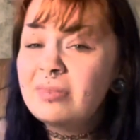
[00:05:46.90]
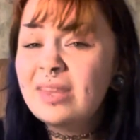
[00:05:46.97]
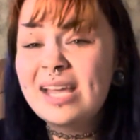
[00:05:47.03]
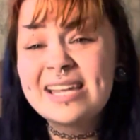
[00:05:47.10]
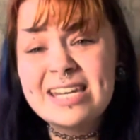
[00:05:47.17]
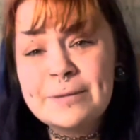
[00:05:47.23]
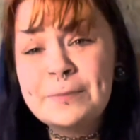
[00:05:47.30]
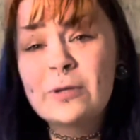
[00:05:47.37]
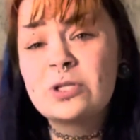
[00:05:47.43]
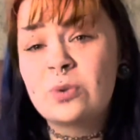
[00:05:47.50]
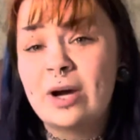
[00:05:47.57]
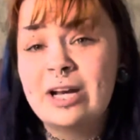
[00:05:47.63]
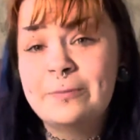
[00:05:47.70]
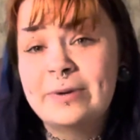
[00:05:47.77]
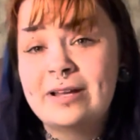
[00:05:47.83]
I did post
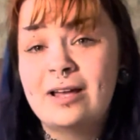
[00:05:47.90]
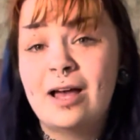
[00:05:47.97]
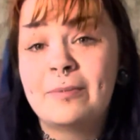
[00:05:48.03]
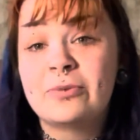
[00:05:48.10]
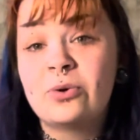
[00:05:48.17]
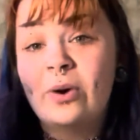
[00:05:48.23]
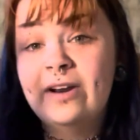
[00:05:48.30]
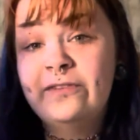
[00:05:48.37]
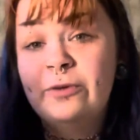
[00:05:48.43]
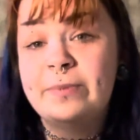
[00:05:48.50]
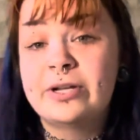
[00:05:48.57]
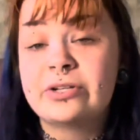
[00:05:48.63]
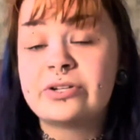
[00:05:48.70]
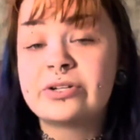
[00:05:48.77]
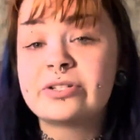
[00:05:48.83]
quite a um, quite a few
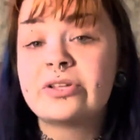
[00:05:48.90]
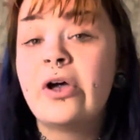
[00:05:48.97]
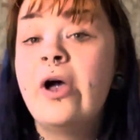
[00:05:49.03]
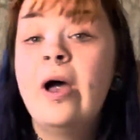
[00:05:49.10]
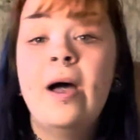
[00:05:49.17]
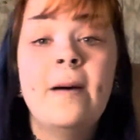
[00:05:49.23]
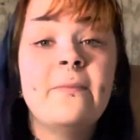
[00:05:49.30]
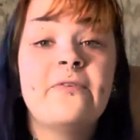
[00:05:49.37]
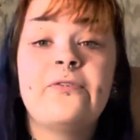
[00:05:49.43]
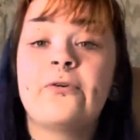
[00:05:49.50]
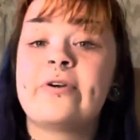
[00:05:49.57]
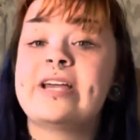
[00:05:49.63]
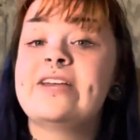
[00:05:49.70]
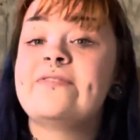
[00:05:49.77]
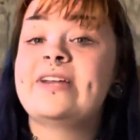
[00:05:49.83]
pictures
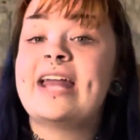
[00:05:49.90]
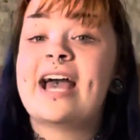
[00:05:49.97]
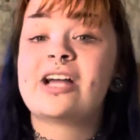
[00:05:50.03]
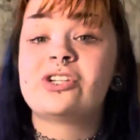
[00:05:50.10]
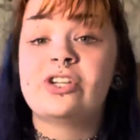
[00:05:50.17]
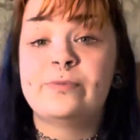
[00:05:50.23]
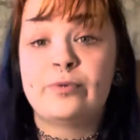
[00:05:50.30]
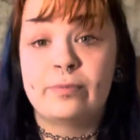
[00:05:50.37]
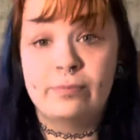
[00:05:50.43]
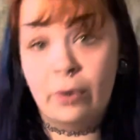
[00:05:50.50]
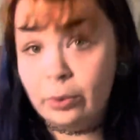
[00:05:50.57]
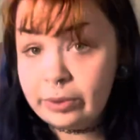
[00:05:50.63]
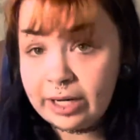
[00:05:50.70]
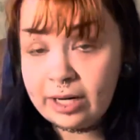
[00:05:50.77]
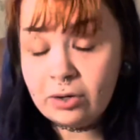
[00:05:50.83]
before even actually
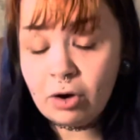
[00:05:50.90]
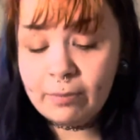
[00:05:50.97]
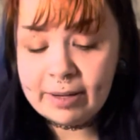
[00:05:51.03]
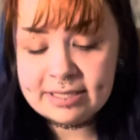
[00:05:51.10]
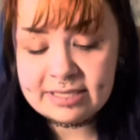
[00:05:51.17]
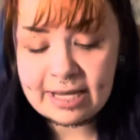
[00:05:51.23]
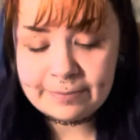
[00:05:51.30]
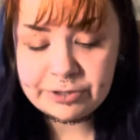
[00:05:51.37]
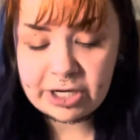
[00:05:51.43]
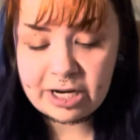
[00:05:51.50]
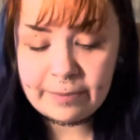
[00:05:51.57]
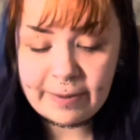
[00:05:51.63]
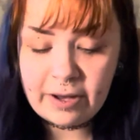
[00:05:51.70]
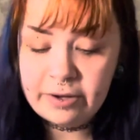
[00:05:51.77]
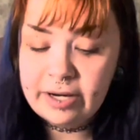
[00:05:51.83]
promoting on my Snapchat
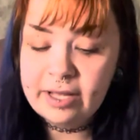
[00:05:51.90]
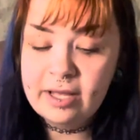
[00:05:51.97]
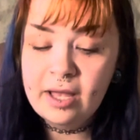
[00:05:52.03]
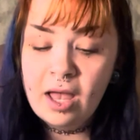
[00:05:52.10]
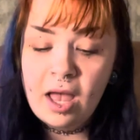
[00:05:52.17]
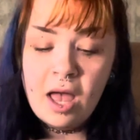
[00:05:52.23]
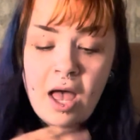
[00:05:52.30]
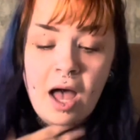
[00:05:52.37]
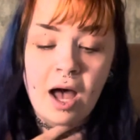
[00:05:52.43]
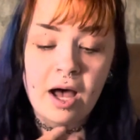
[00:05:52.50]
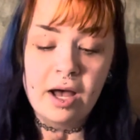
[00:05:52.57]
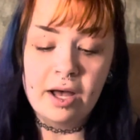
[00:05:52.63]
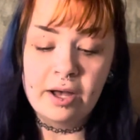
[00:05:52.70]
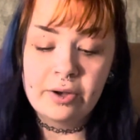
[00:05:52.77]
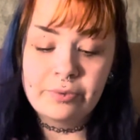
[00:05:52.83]
about it.
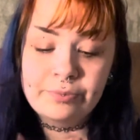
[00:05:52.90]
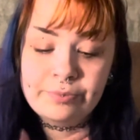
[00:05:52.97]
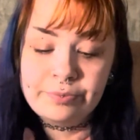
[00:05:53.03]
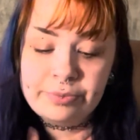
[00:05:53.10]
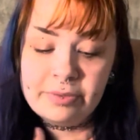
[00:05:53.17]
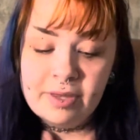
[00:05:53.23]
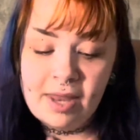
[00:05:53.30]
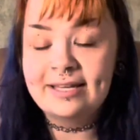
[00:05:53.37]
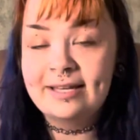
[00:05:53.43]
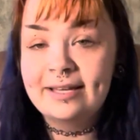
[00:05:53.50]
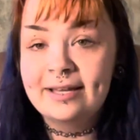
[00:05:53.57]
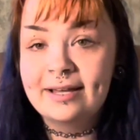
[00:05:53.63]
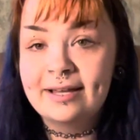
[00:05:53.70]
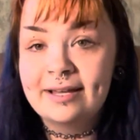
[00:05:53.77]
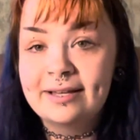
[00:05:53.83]
Um,
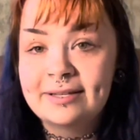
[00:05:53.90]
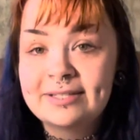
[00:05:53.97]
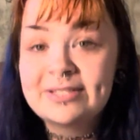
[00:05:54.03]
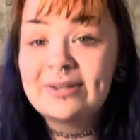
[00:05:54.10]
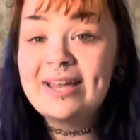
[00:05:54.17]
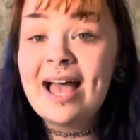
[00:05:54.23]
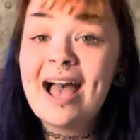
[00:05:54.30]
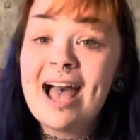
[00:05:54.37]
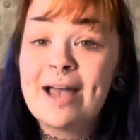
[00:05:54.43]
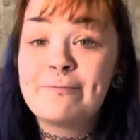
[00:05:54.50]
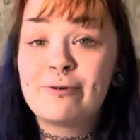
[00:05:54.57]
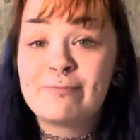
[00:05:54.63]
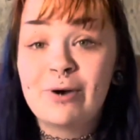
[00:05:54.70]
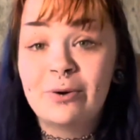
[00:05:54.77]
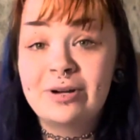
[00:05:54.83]
so yeah, I
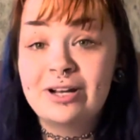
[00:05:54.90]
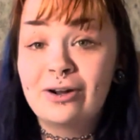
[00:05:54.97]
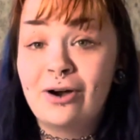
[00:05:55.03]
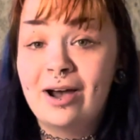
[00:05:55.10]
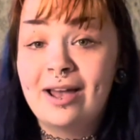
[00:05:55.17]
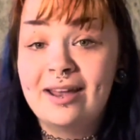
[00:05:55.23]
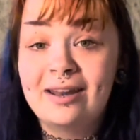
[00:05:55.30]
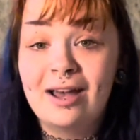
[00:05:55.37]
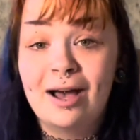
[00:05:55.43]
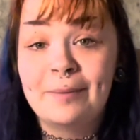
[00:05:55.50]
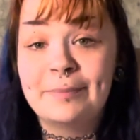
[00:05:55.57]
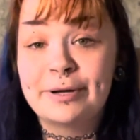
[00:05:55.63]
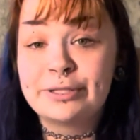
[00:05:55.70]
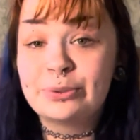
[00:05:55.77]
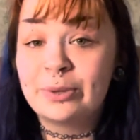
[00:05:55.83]
promoted on
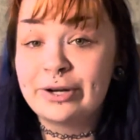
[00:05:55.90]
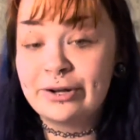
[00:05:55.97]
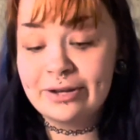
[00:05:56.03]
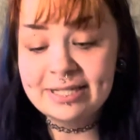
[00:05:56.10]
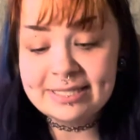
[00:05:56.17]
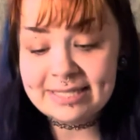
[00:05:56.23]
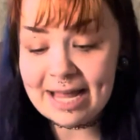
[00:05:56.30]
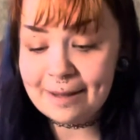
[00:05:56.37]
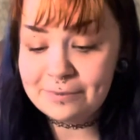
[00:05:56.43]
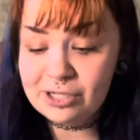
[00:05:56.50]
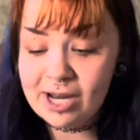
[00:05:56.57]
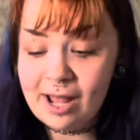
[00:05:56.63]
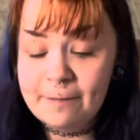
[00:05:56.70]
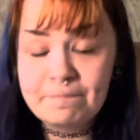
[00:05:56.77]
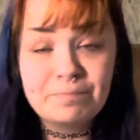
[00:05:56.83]
um, uh, Twitter and
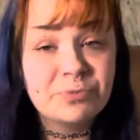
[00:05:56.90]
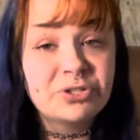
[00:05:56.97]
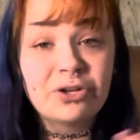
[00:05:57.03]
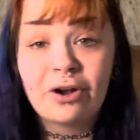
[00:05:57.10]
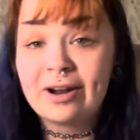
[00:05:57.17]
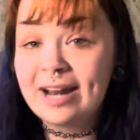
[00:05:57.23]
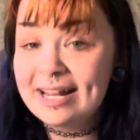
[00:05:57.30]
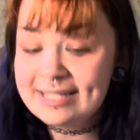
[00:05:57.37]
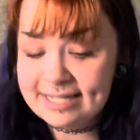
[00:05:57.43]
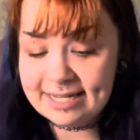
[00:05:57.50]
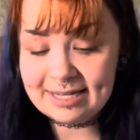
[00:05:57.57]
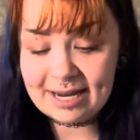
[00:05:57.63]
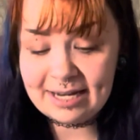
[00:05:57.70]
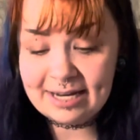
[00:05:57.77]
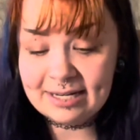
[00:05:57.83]
Snapchat. Started at
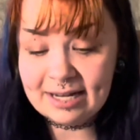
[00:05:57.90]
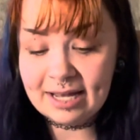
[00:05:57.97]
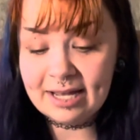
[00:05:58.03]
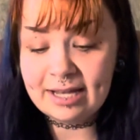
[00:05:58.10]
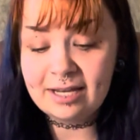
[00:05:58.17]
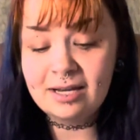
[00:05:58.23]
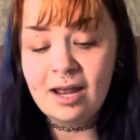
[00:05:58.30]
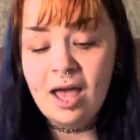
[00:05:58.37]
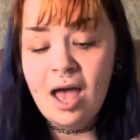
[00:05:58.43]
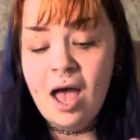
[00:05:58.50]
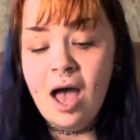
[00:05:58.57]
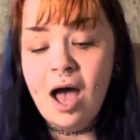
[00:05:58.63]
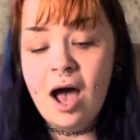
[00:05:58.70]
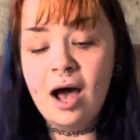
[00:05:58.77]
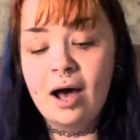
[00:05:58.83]
10.99.
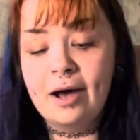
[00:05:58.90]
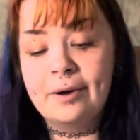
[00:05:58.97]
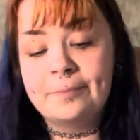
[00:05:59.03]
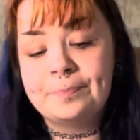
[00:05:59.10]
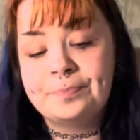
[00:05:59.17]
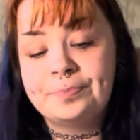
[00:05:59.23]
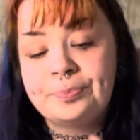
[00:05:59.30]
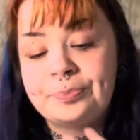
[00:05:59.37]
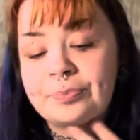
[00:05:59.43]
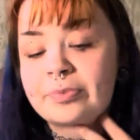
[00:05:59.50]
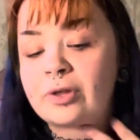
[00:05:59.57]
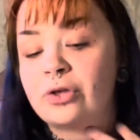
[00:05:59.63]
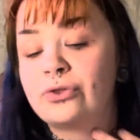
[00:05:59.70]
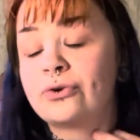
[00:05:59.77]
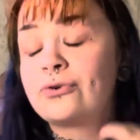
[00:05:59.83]
Um,
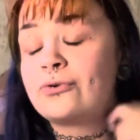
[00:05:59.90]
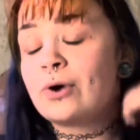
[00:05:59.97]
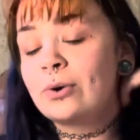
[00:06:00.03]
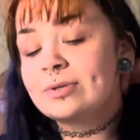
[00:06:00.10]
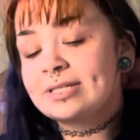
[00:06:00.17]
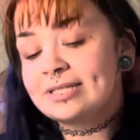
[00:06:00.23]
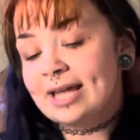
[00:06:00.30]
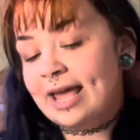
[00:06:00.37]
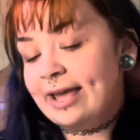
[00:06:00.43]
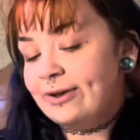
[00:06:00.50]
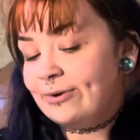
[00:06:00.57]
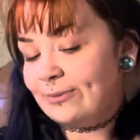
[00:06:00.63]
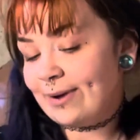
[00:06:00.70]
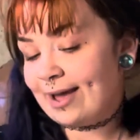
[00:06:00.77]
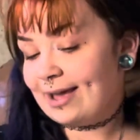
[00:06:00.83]
the gross
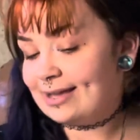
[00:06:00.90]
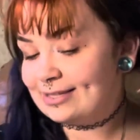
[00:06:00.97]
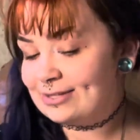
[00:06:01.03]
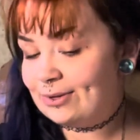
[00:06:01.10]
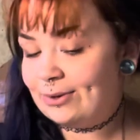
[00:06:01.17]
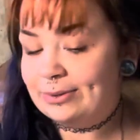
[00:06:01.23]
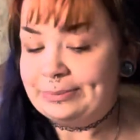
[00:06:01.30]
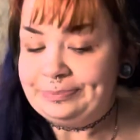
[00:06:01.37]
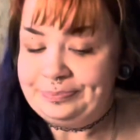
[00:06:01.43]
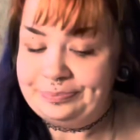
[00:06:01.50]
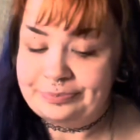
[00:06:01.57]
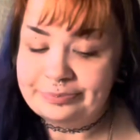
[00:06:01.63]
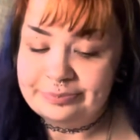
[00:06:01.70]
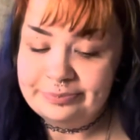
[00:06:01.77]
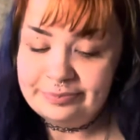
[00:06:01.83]
takeaway. So
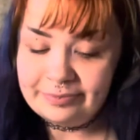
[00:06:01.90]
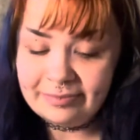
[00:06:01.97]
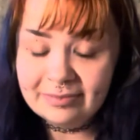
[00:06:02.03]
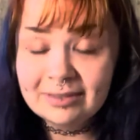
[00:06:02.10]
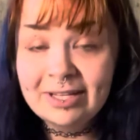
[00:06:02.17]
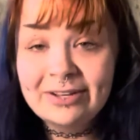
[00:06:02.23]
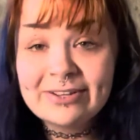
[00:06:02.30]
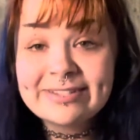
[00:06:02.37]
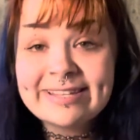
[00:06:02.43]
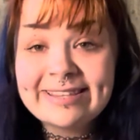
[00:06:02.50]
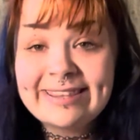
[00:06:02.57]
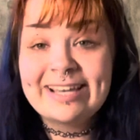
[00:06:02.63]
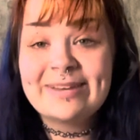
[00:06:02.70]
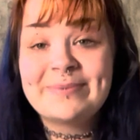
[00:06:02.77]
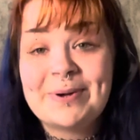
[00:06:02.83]
here's the
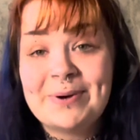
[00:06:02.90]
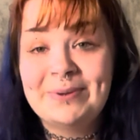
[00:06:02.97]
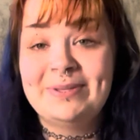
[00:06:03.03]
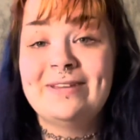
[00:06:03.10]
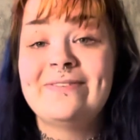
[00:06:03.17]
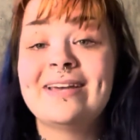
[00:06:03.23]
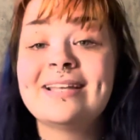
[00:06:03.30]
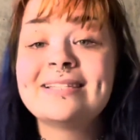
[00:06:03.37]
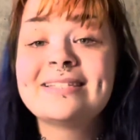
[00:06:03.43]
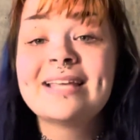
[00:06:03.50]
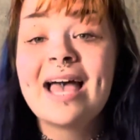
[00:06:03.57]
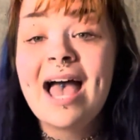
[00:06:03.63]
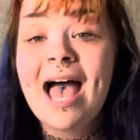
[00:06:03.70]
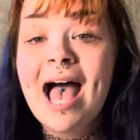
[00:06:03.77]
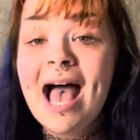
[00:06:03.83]
about OnlyFans
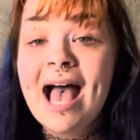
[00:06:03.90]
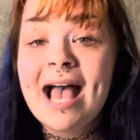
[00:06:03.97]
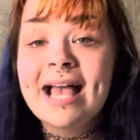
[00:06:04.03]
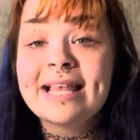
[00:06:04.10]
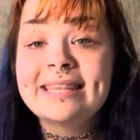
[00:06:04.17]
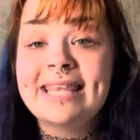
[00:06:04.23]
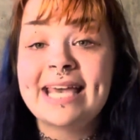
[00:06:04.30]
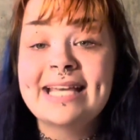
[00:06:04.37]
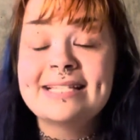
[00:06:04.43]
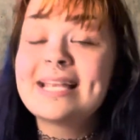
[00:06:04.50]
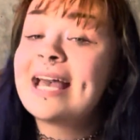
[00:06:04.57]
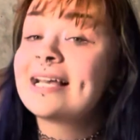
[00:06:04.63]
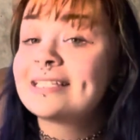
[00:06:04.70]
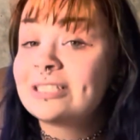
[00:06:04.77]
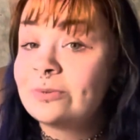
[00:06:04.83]
they
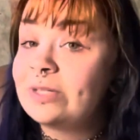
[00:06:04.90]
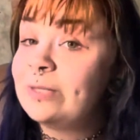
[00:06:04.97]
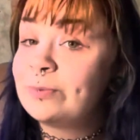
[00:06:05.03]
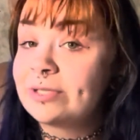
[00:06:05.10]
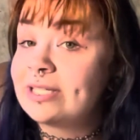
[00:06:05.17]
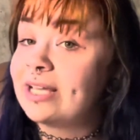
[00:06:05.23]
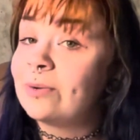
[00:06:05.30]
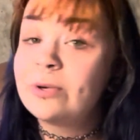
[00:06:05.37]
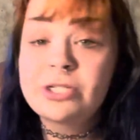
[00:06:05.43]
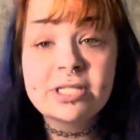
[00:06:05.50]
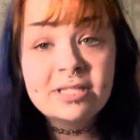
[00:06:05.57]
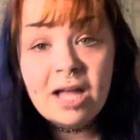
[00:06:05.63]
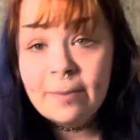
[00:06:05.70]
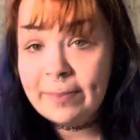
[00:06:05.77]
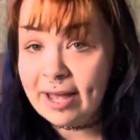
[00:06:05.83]
tax 20%, which is
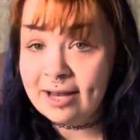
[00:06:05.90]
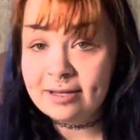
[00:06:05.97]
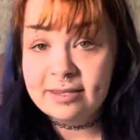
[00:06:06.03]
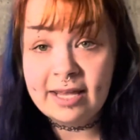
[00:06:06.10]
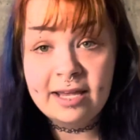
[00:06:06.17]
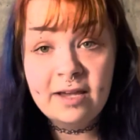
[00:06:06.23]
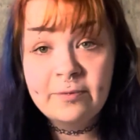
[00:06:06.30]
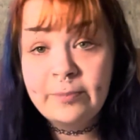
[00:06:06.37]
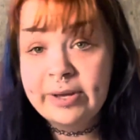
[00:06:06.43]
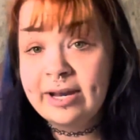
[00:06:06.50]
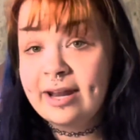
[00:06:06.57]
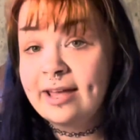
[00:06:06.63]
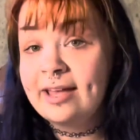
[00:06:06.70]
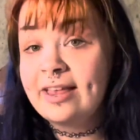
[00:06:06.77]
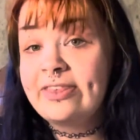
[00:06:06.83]
not bad. Think of
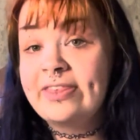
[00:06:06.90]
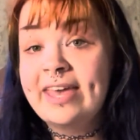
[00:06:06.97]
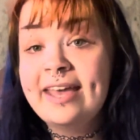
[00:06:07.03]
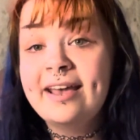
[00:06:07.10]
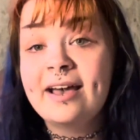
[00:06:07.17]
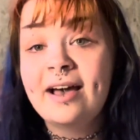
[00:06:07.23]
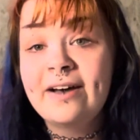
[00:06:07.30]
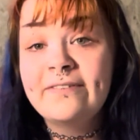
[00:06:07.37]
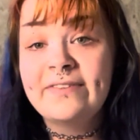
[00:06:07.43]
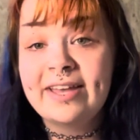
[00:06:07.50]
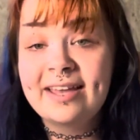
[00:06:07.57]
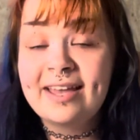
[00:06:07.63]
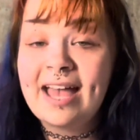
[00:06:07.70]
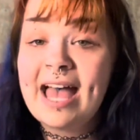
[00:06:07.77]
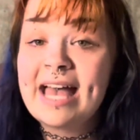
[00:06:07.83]
it, think of
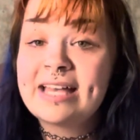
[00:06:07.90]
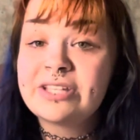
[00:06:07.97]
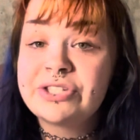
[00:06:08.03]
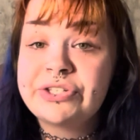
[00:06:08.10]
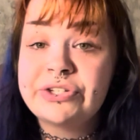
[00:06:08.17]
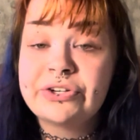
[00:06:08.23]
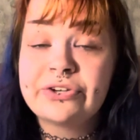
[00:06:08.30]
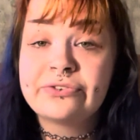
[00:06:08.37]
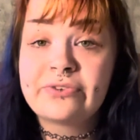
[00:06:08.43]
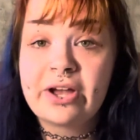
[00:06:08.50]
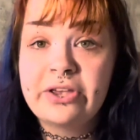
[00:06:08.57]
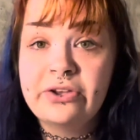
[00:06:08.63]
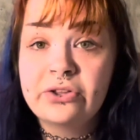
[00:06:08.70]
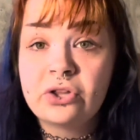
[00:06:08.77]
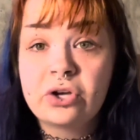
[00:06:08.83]
it as your
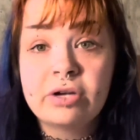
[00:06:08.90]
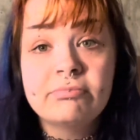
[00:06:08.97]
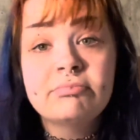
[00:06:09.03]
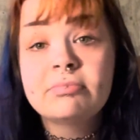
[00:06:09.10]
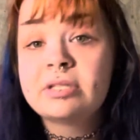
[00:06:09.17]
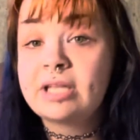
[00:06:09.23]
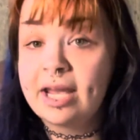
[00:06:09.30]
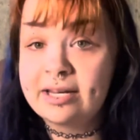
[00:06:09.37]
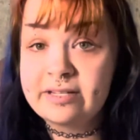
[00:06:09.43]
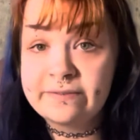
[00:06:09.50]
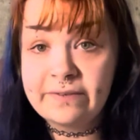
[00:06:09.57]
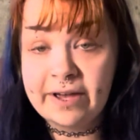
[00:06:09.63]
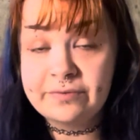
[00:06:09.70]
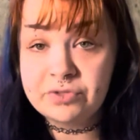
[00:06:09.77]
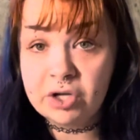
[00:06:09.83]
regular nine to
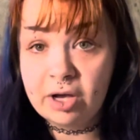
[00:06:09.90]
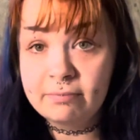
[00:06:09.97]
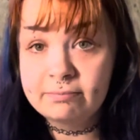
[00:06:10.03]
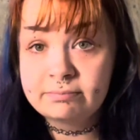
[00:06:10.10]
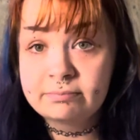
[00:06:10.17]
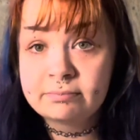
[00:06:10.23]
five job.